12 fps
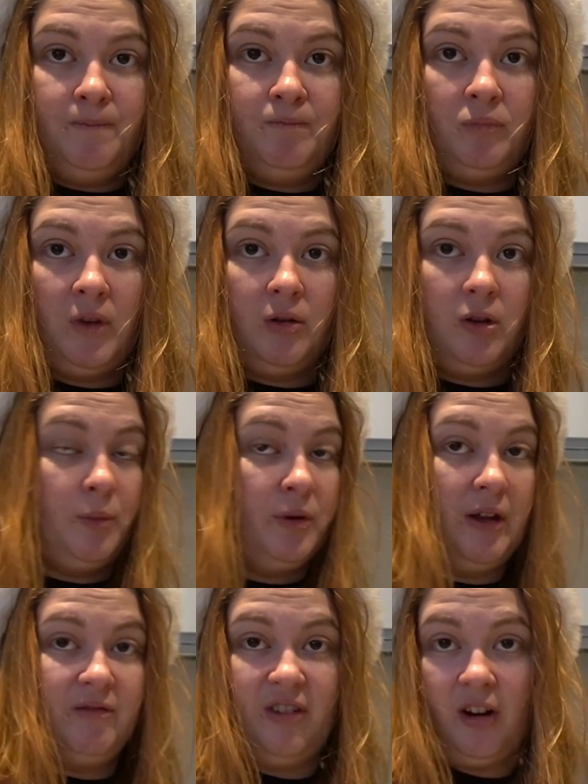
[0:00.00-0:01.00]
I'm gonna put
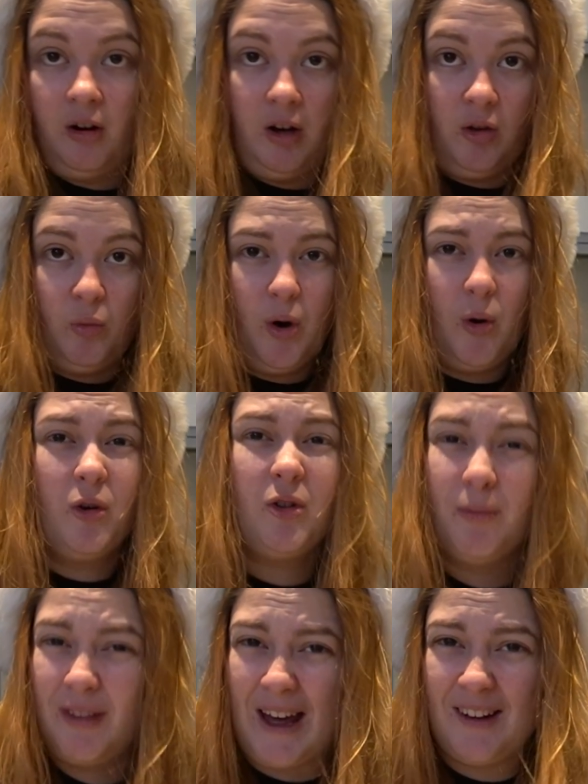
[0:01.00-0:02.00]
that in Fahrenheit as well because
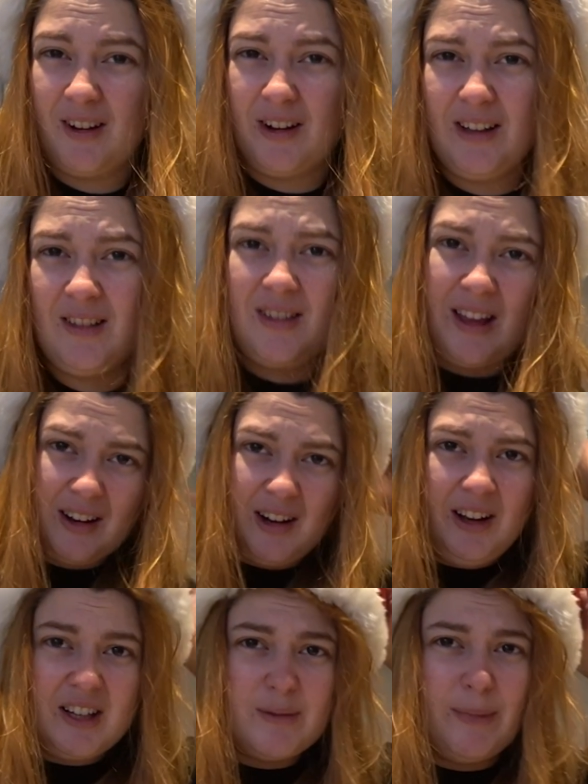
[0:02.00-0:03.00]
I'm that nice and I
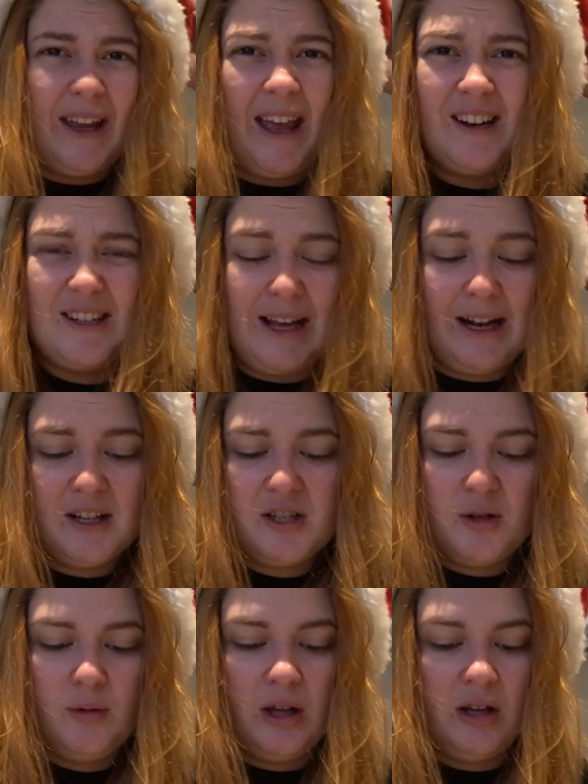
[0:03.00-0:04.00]
like to make editing Alice
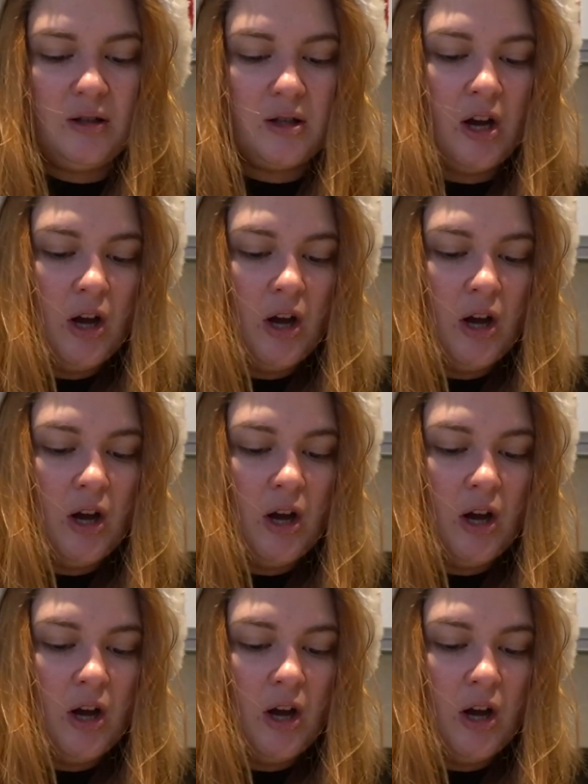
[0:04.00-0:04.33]
do things.